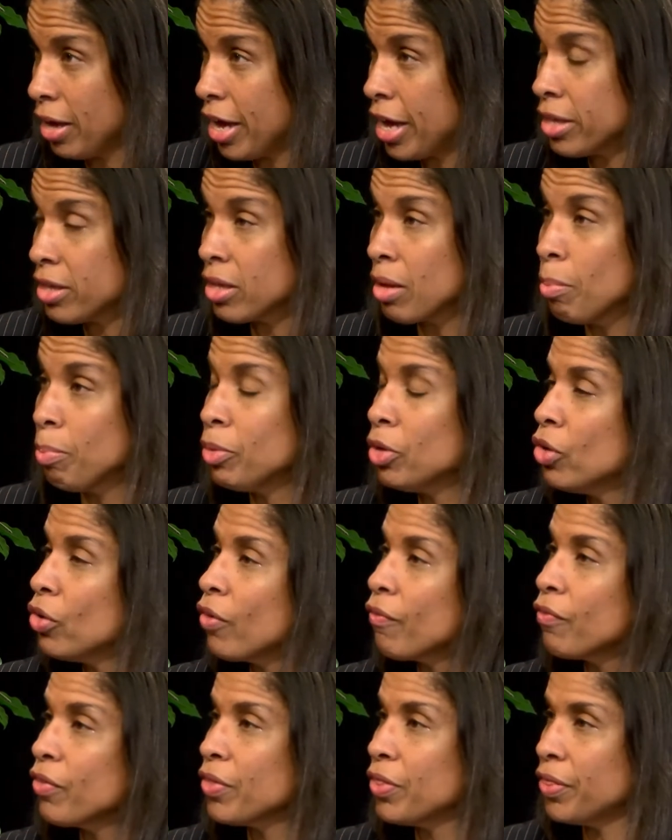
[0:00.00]
It's a
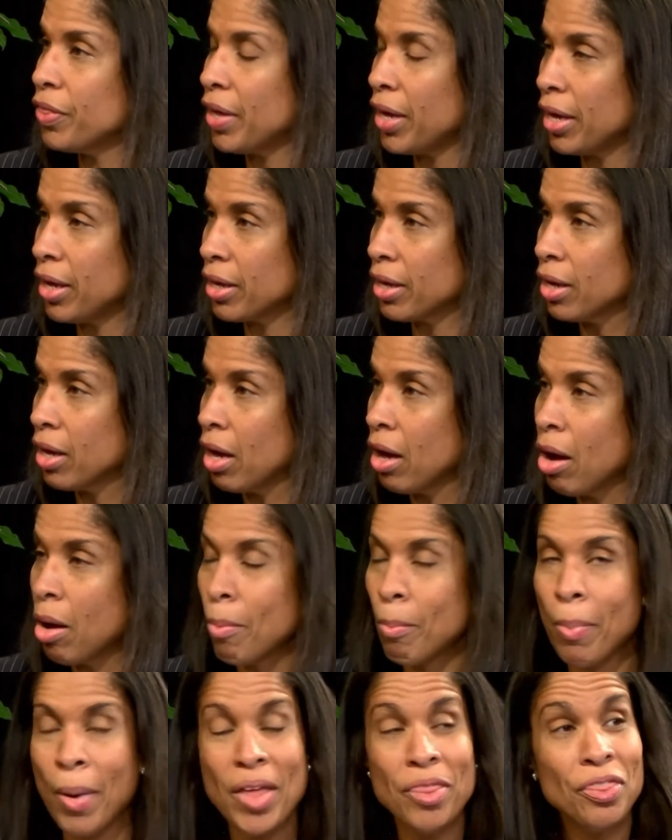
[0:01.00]
beautiful thing.
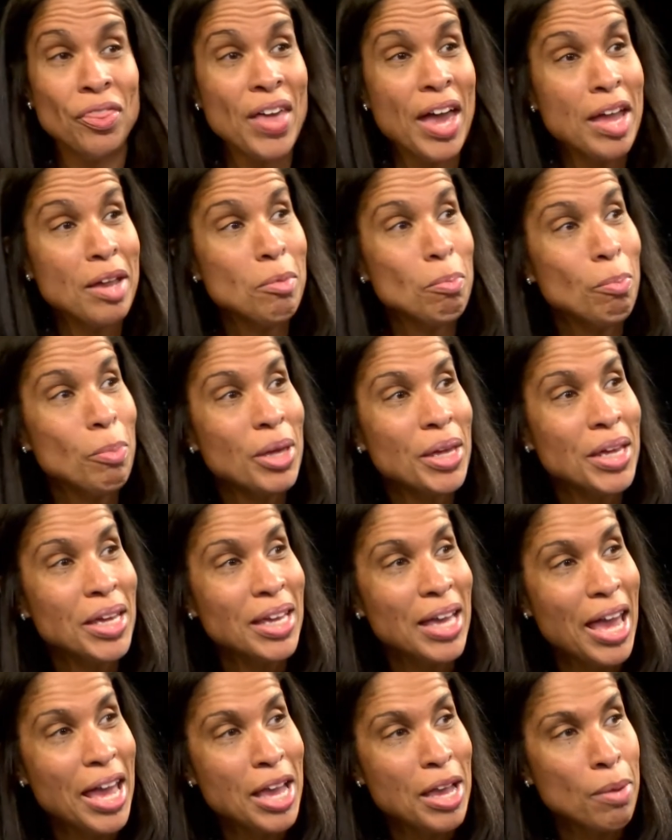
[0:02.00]
But then
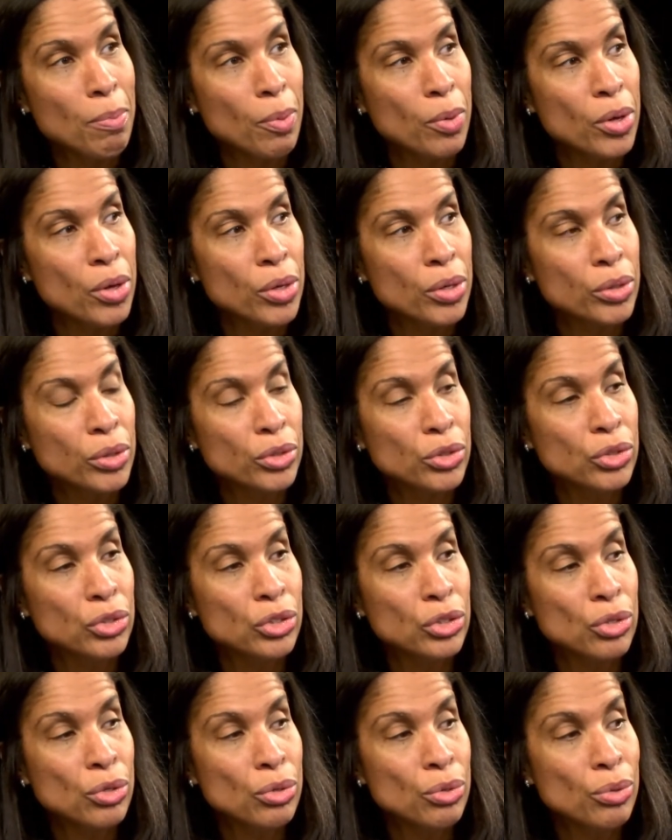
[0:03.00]
being able
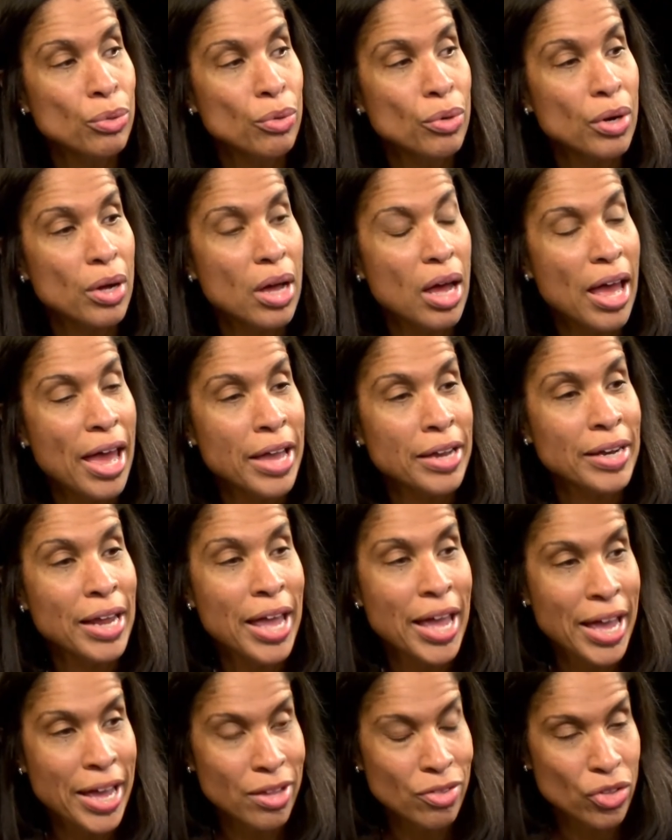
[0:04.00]
to
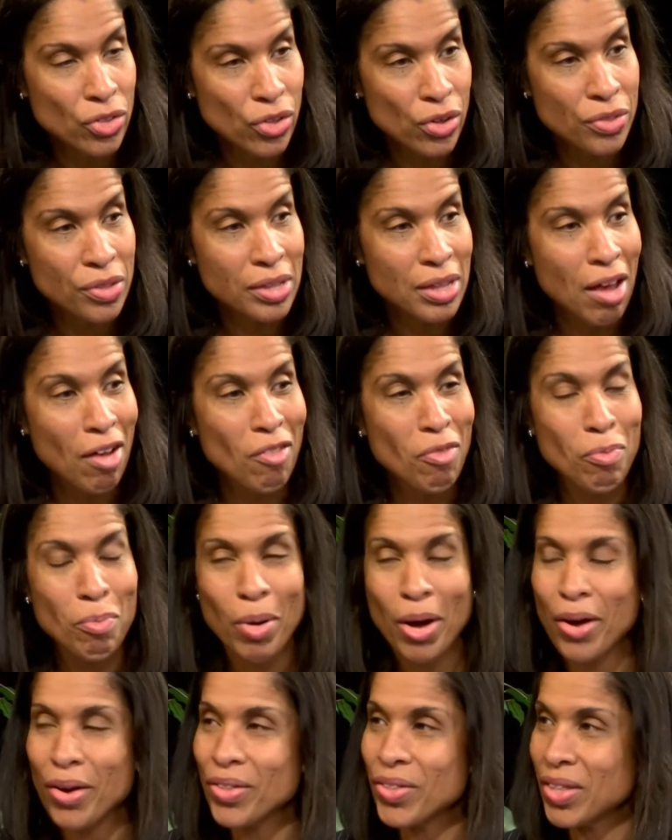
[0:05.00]
enhance yourself
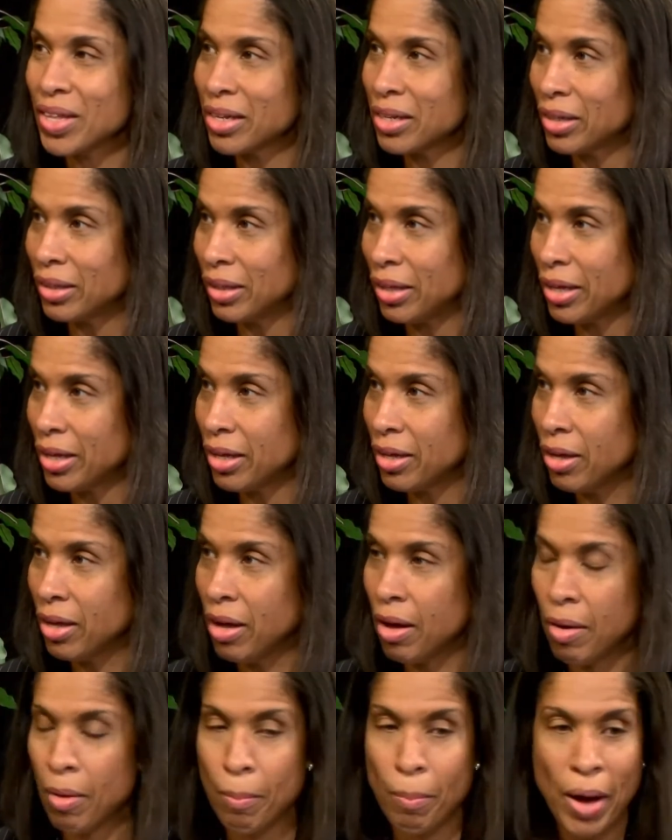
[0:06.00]
personally
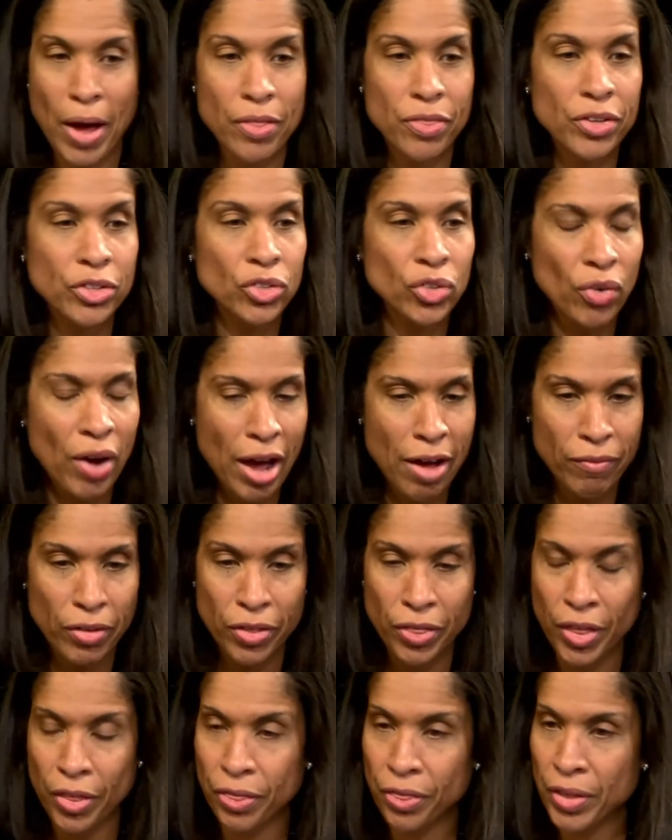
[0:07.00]
by the travel,
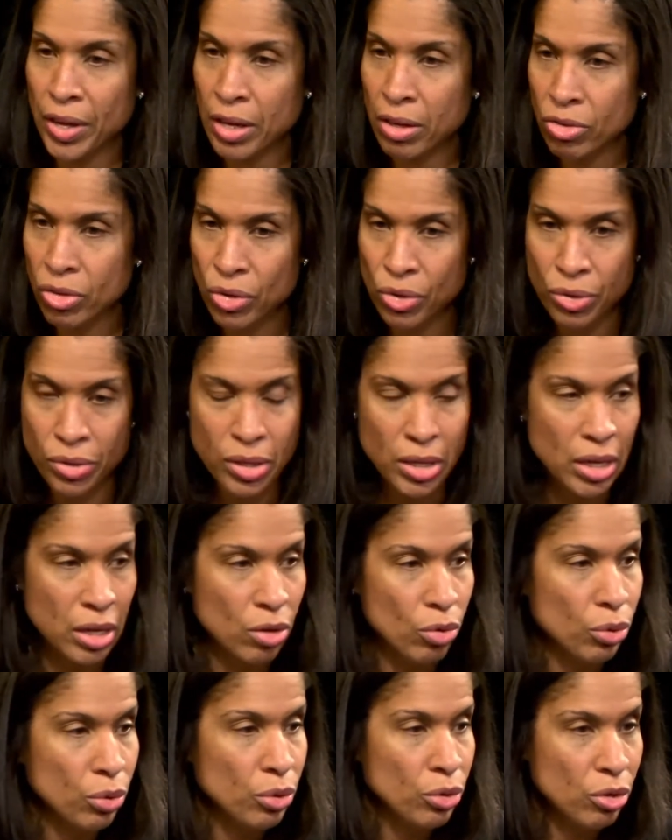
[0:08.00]
the things you see,
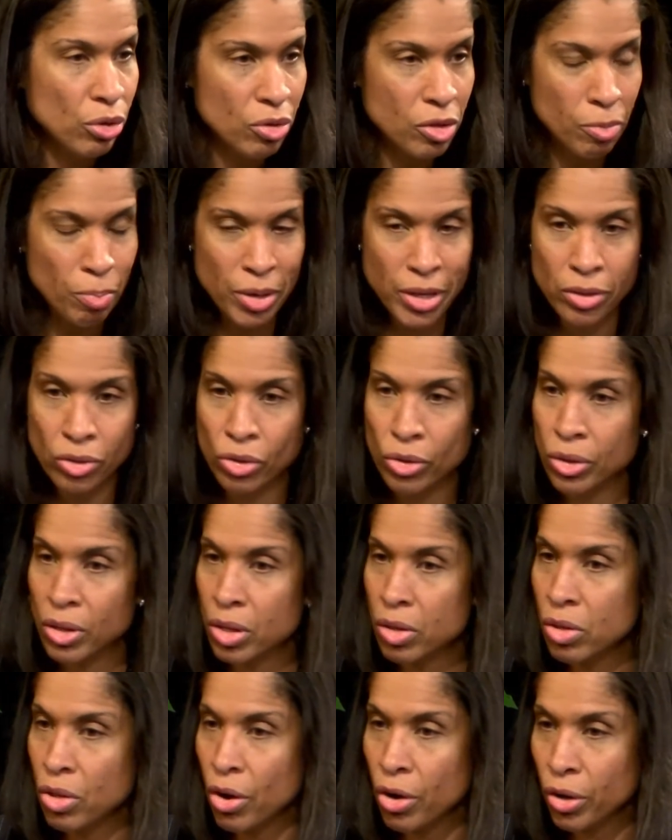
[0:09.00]
who you speak to, the
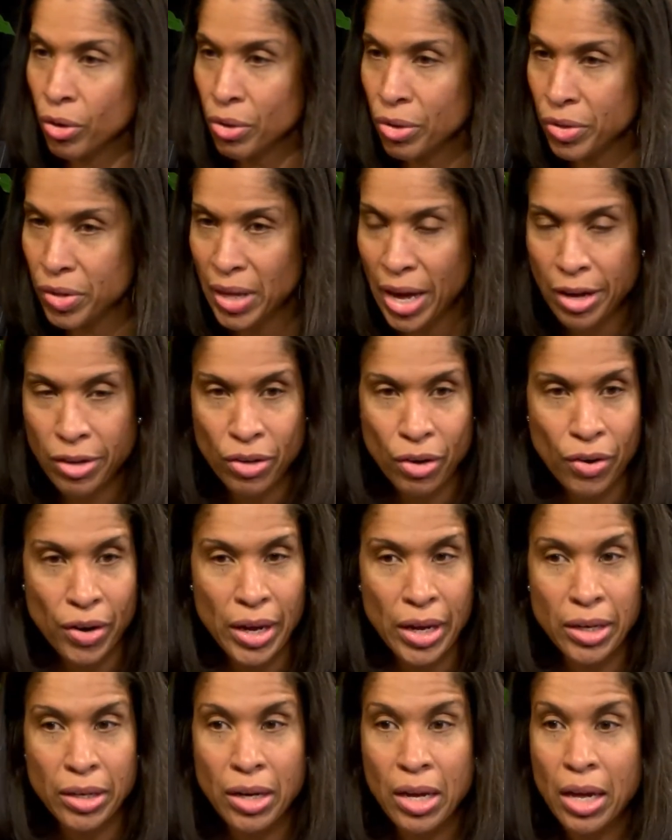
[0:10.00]
circles that you're
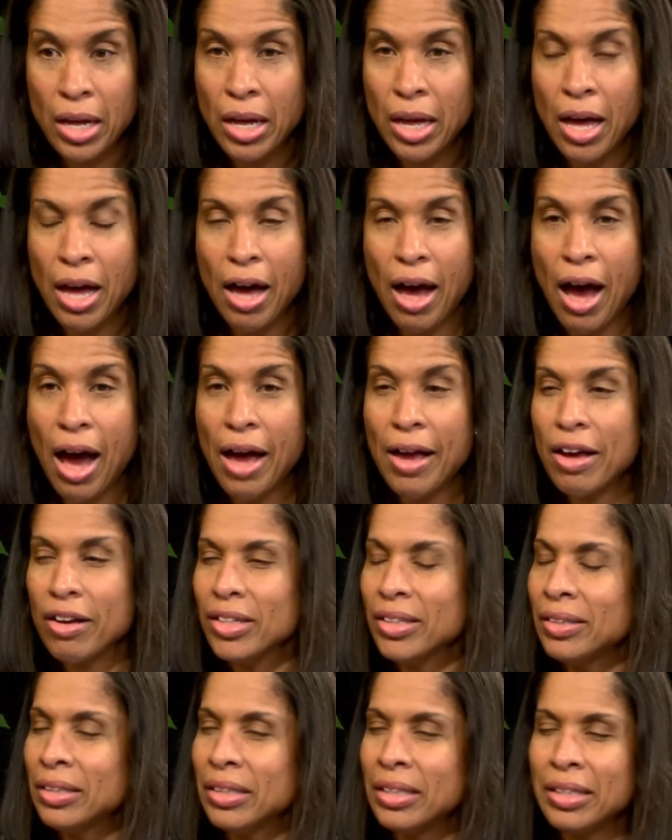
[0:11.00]
in.
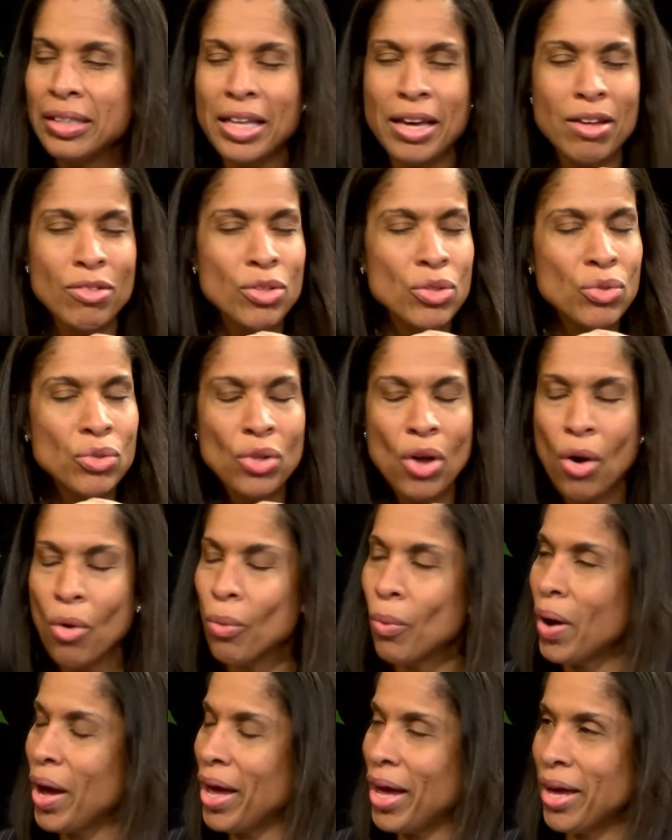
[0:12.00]
There's no
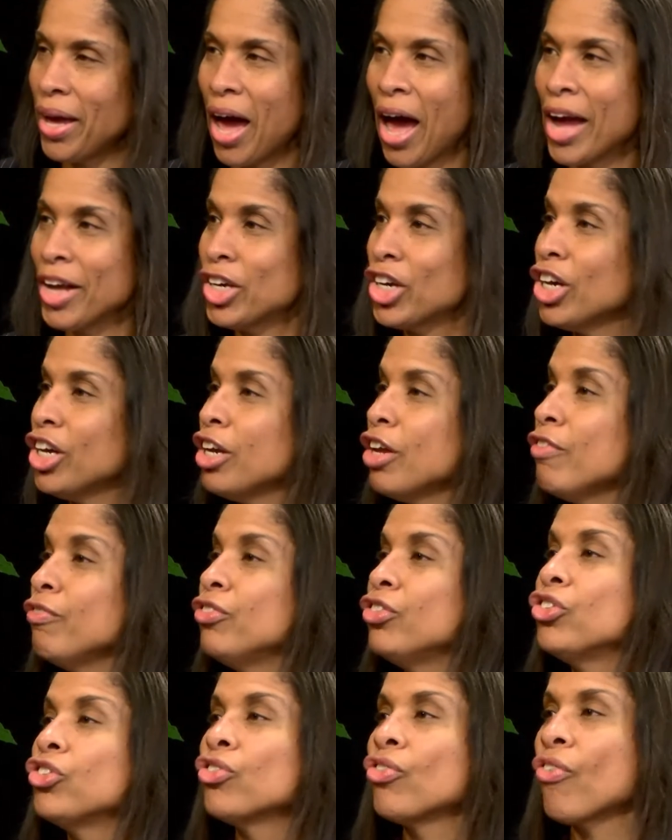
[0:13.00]
way I could
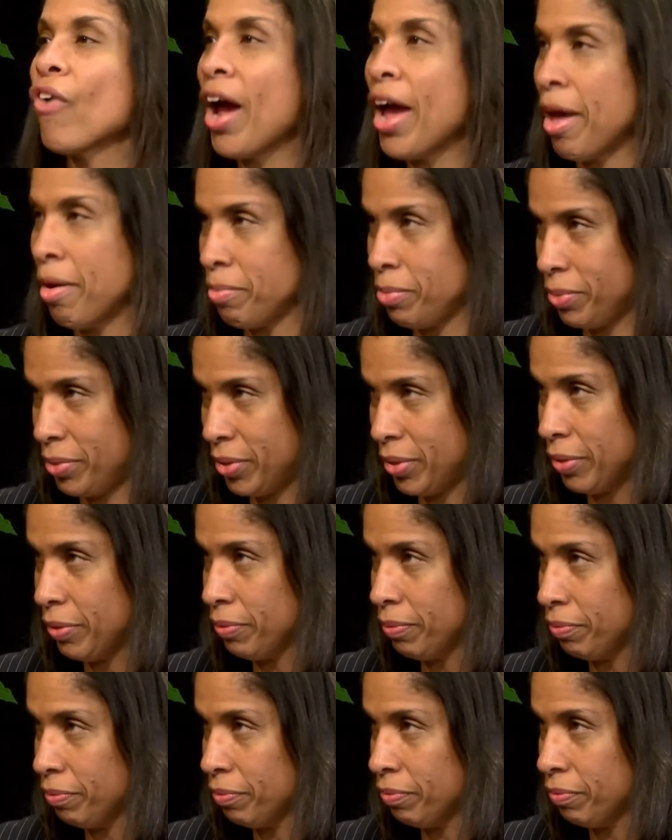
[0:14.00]
have dreamt You can't even
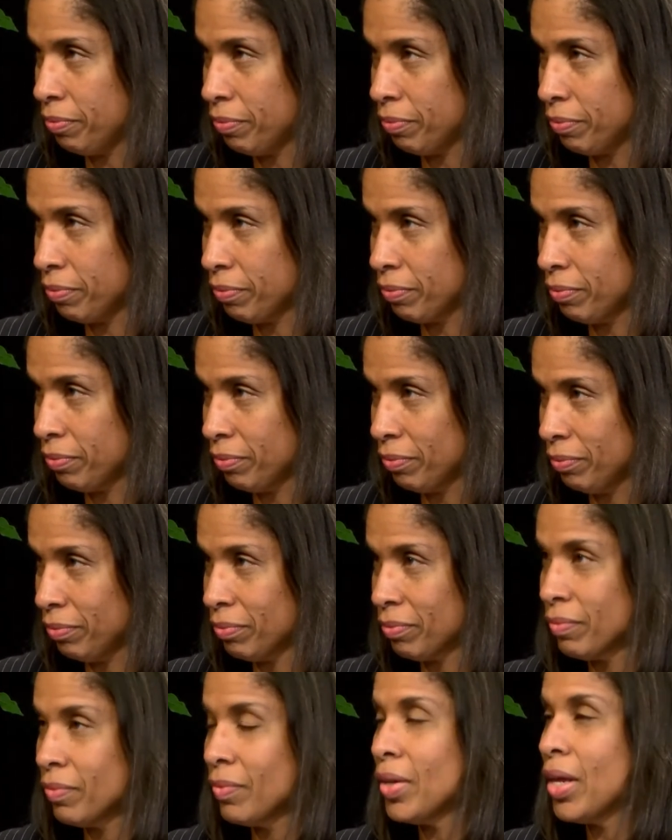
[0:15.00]
describe it. It's
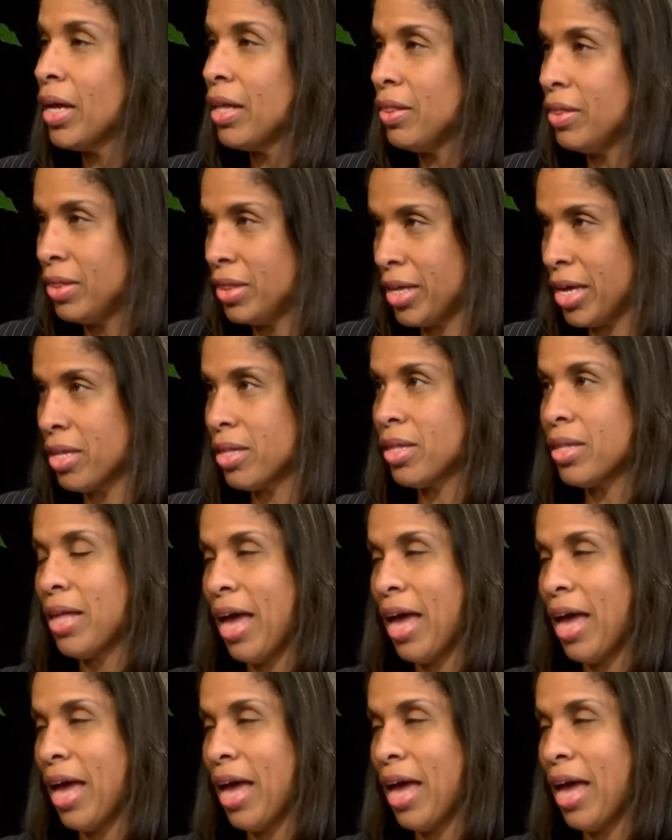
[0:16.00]
awesome. Wow.